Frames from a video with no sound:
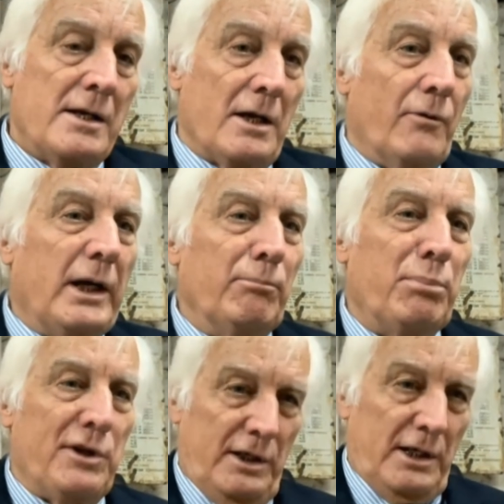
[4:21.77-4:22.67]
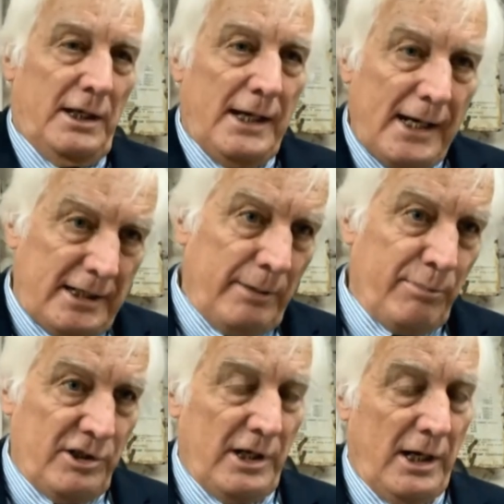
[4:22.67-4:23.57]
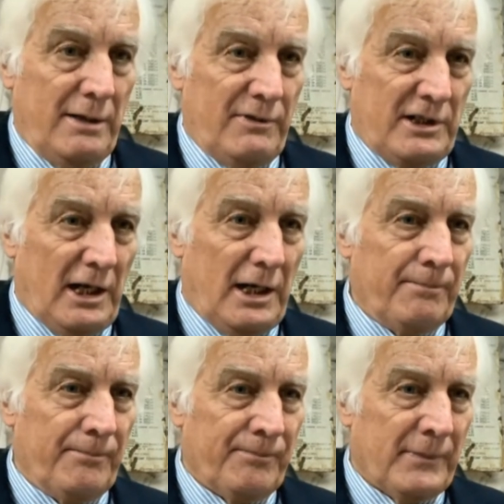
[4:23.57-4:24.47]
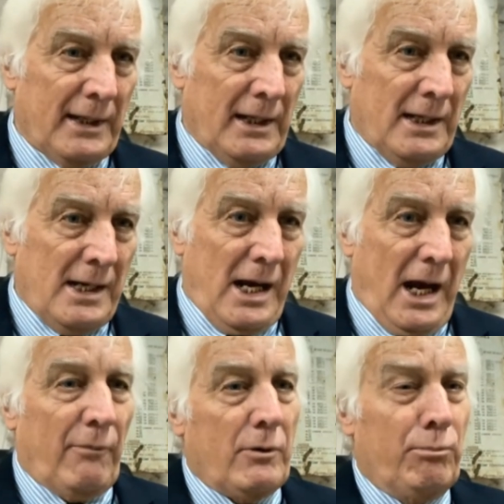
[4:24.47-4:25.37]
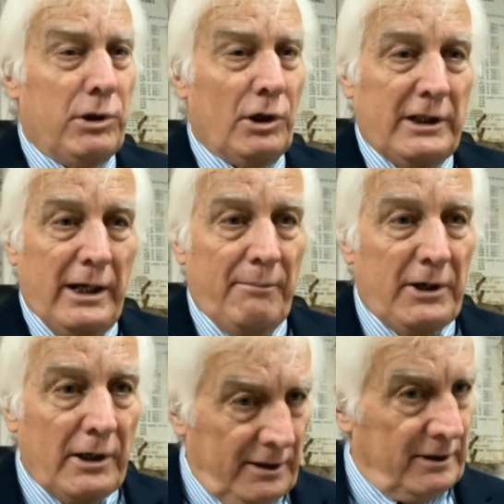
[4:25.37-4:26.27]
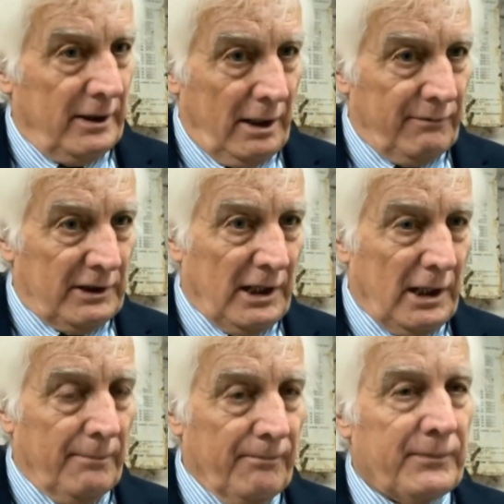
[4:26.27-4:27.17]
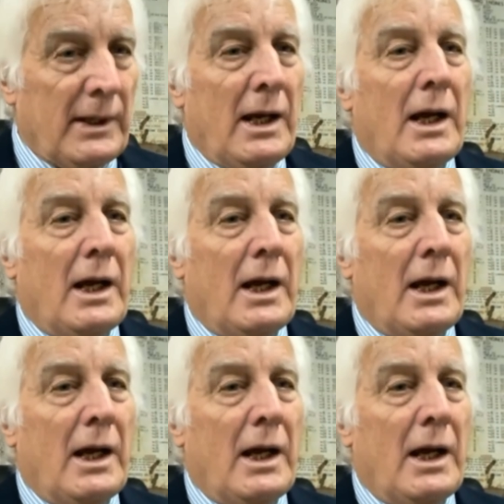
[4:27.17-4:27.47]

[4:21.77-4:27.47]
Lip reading: So we can plot air temperature over time, and we can plot carbon dioxide over time.